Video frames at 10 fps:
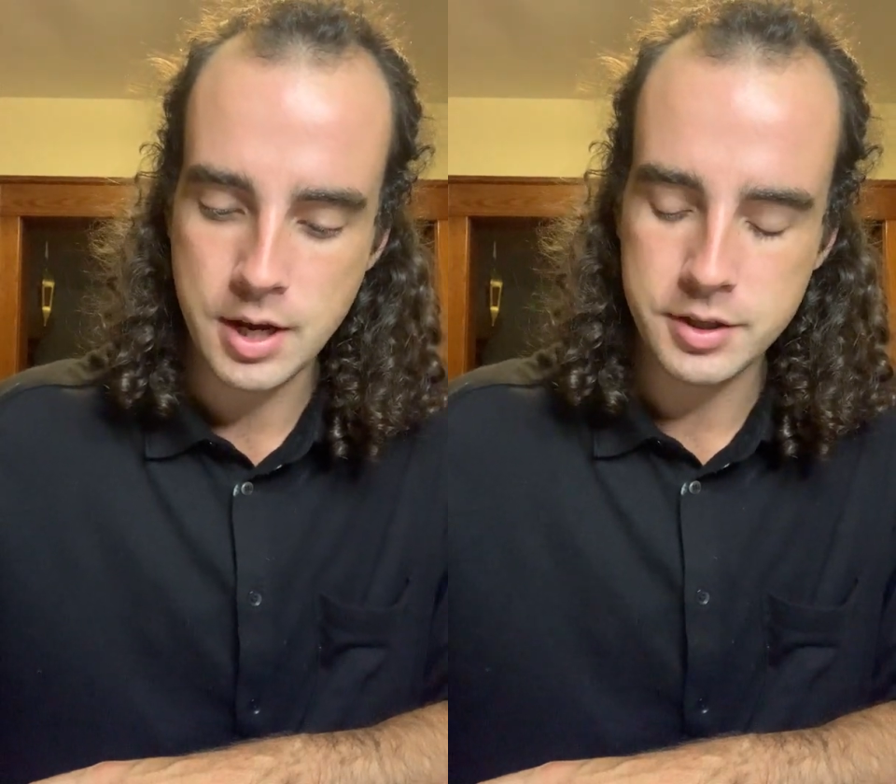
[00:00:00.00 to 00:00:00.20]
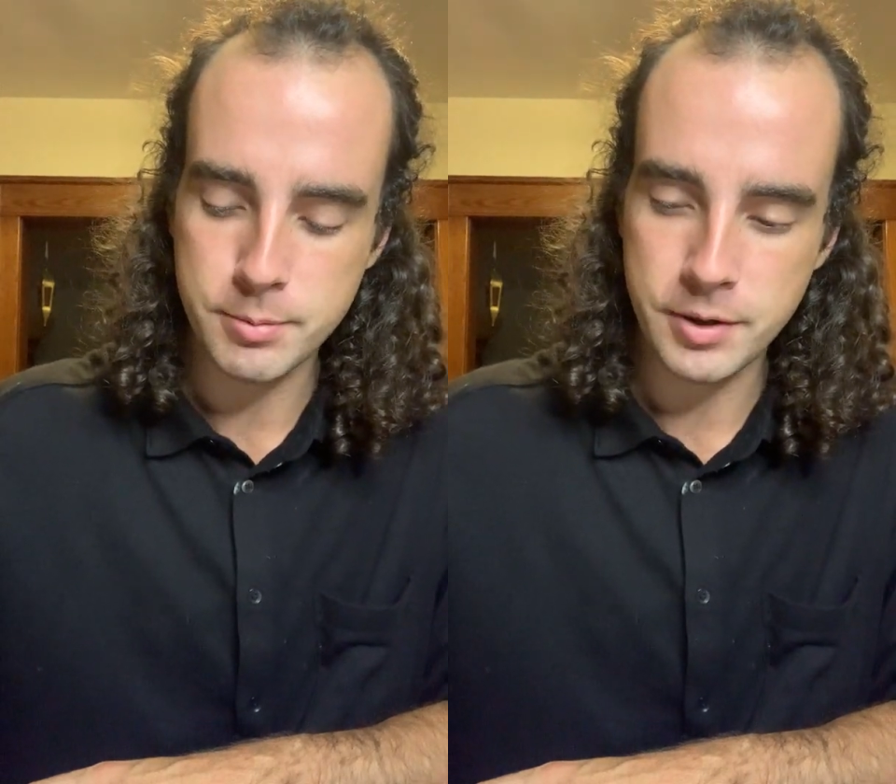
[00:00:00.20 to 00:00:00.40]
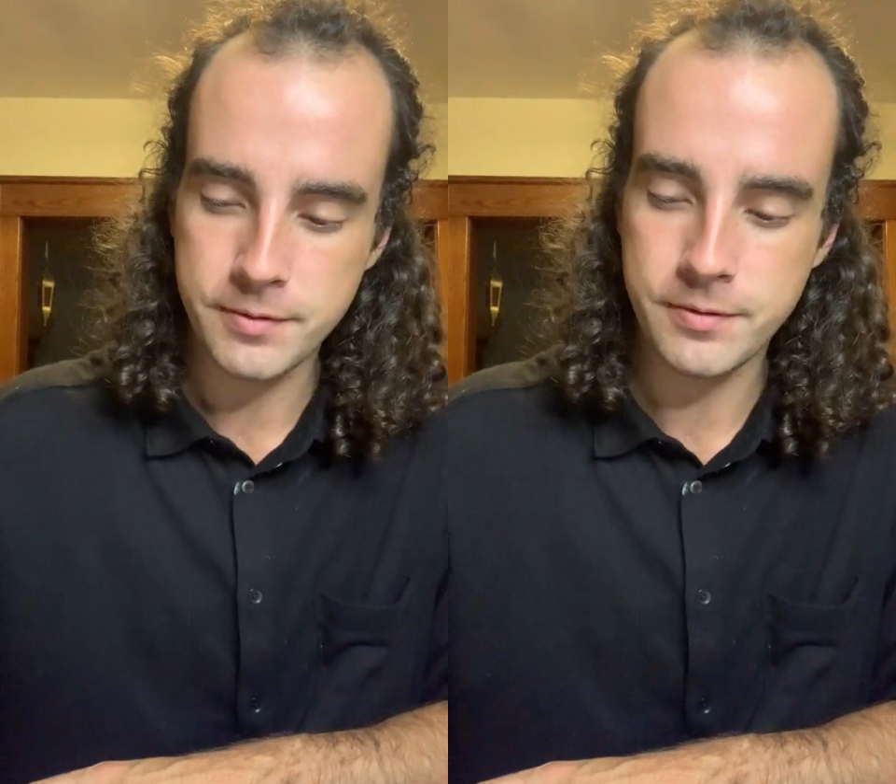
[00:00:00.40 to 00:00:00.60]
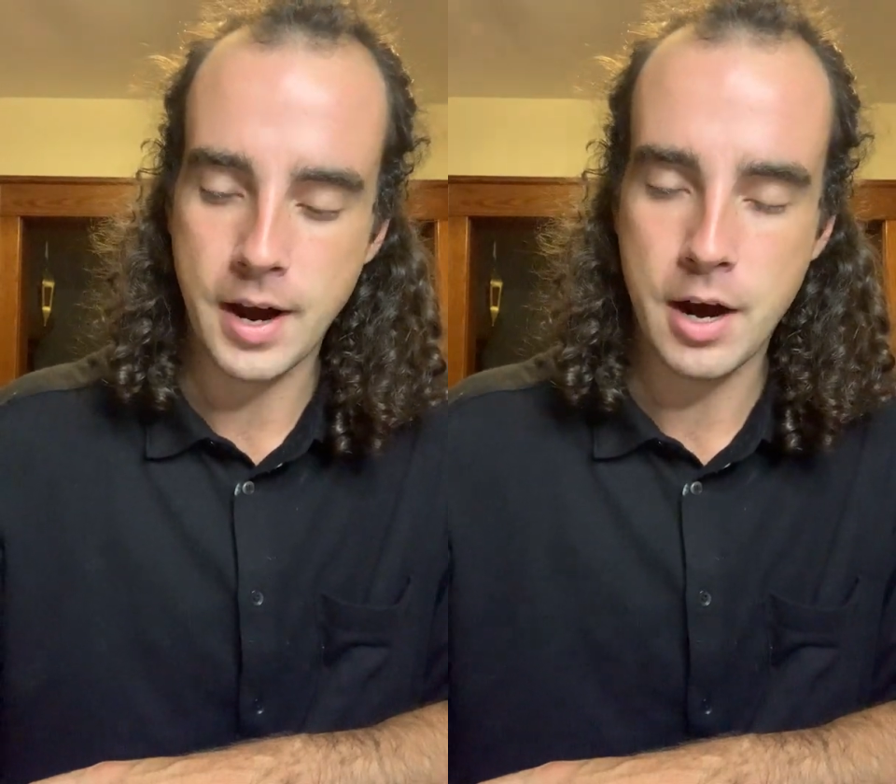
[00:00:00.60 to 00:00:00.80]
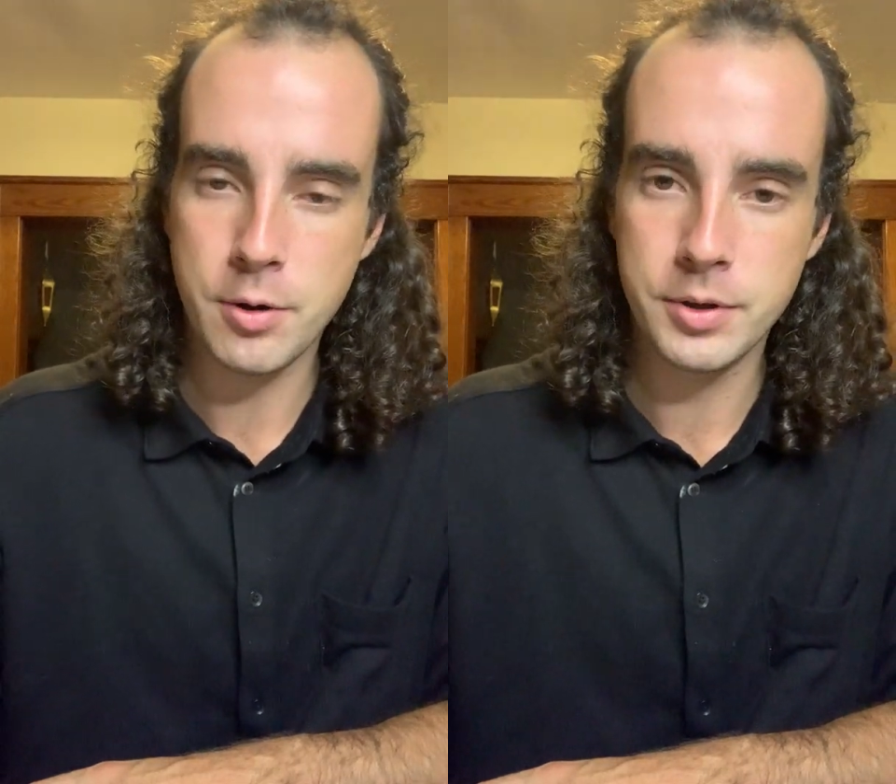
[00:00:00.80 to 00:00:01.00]
to be
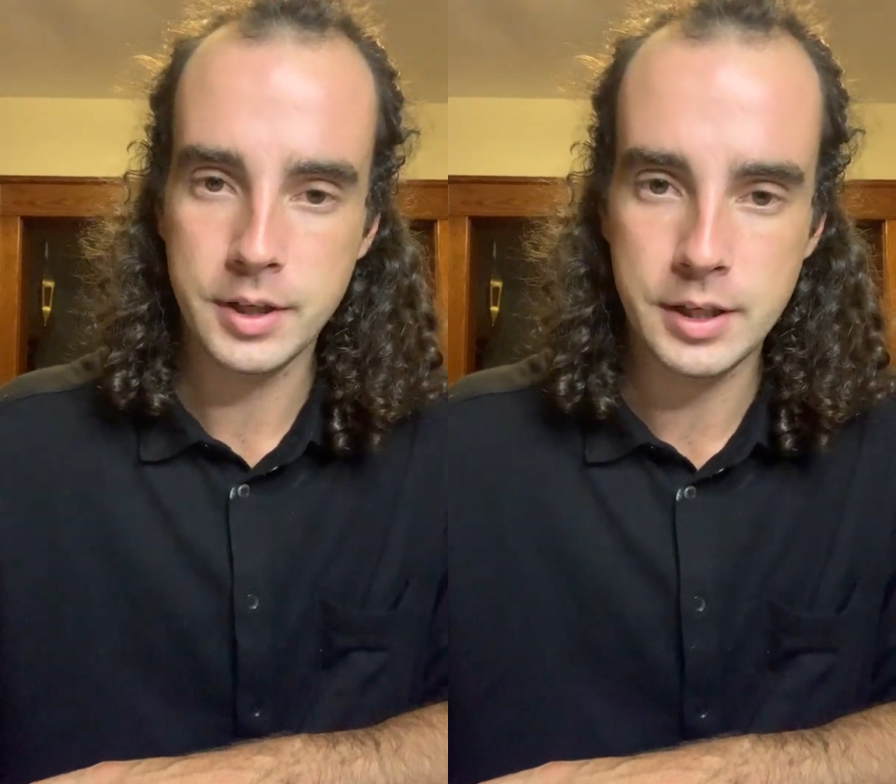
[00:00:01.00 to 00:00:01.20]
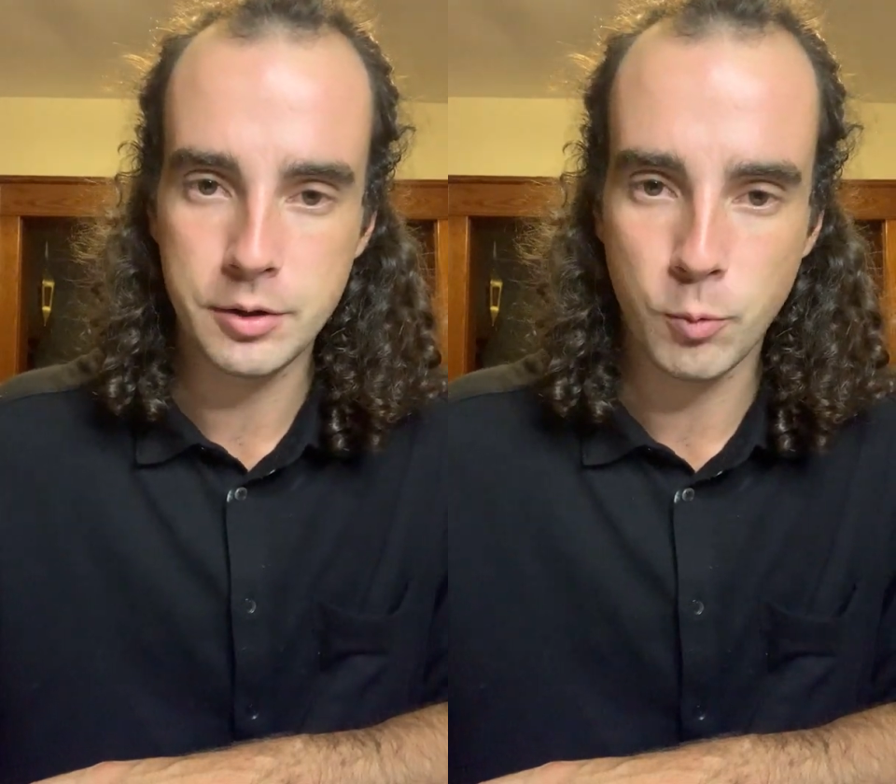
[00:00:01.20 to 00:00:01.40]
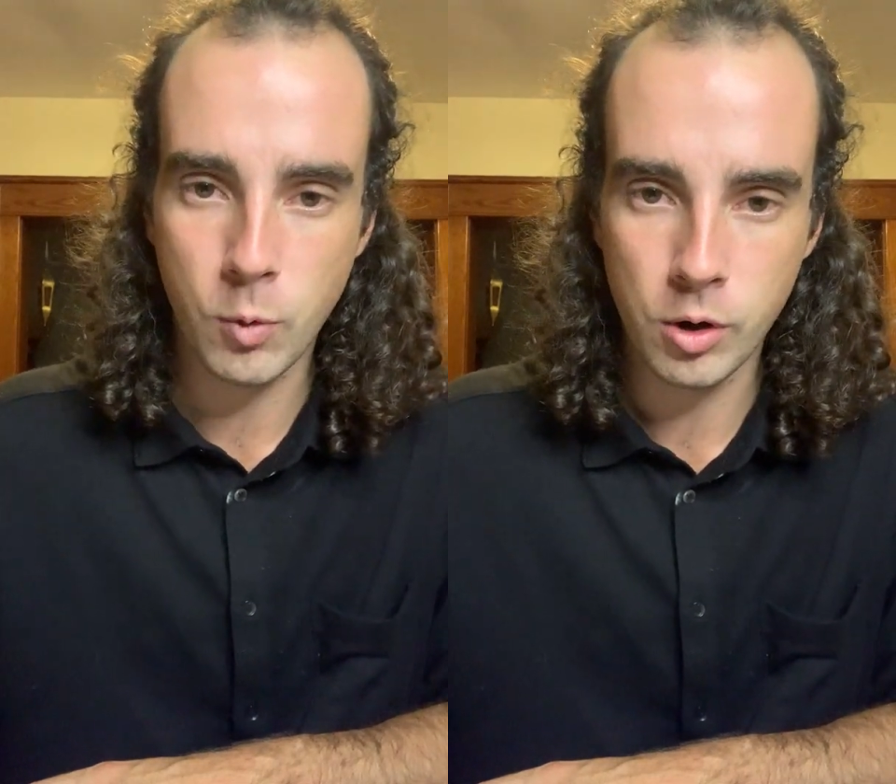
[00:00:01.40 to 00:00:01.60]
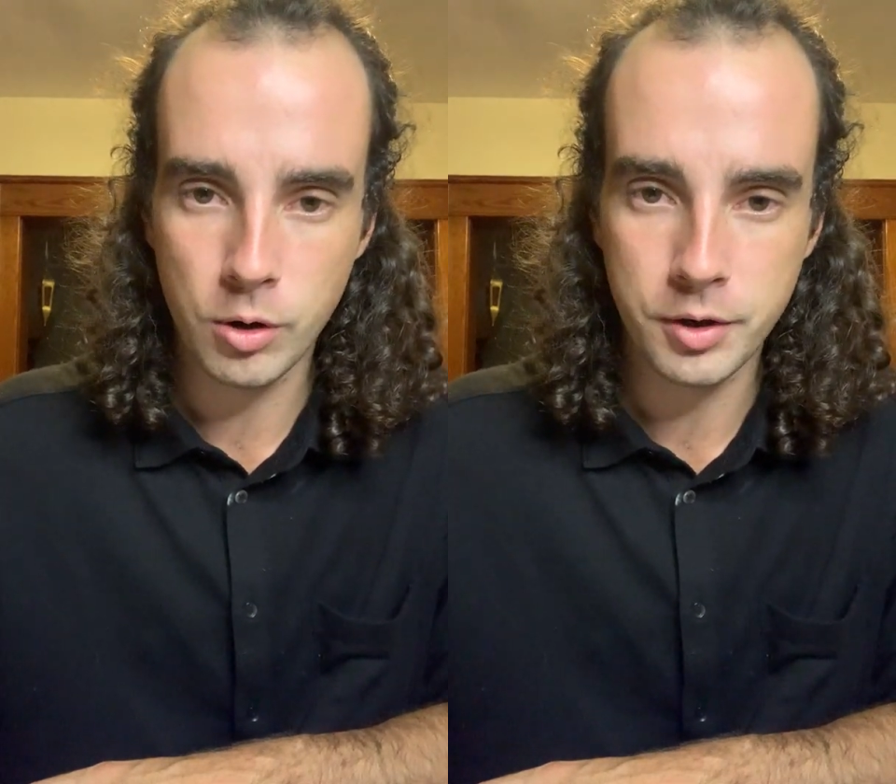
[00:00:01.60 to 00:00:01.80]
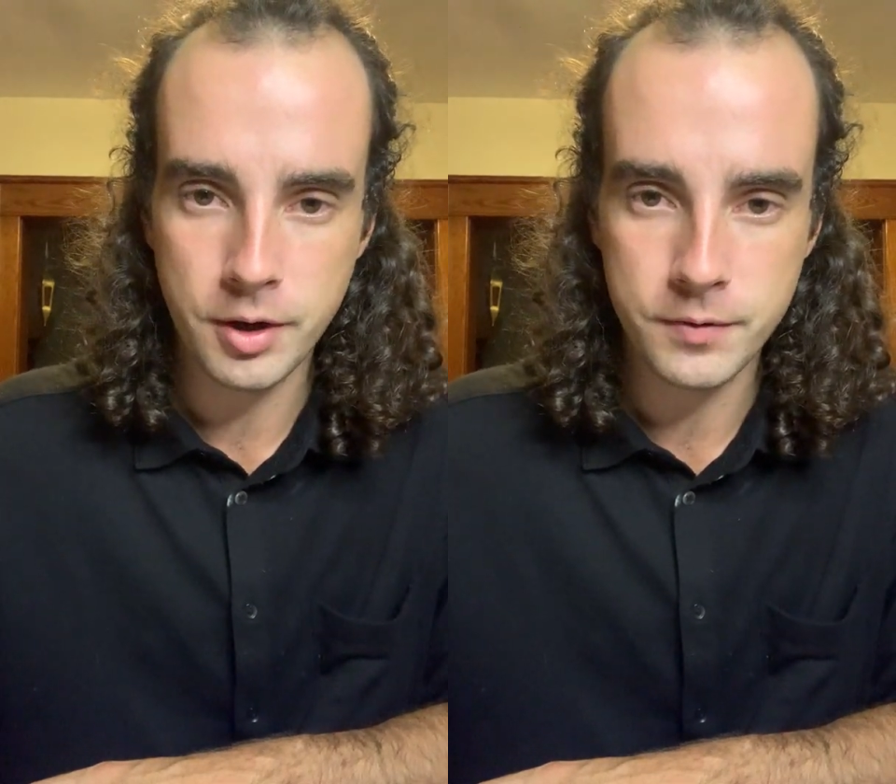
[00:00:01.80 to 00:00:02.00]
found in the
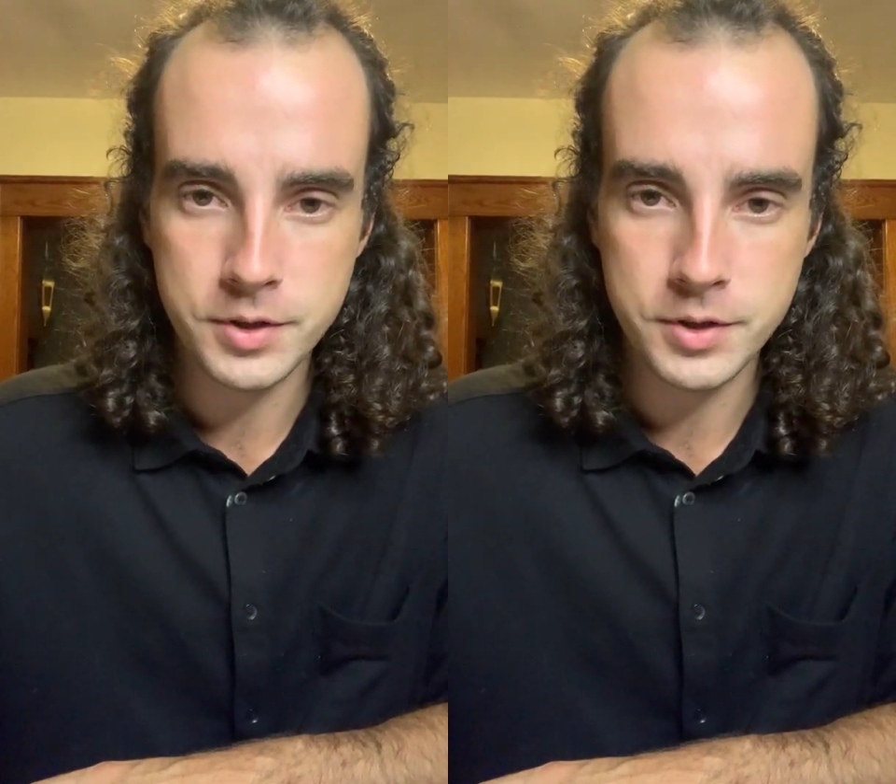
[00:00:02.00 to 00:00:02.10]
world of